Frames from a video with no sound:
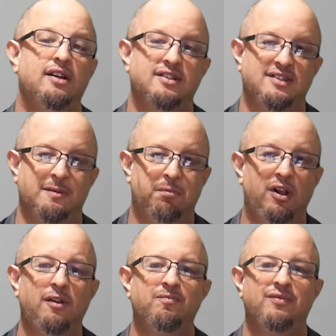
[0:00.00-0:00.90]

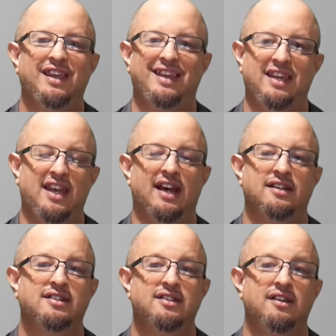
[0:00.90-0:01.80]
Simple?
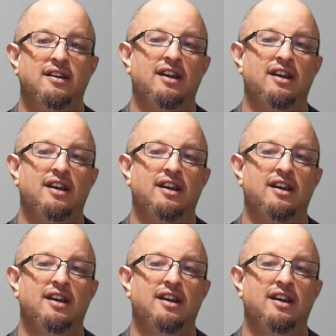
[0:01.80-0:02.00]
Yes.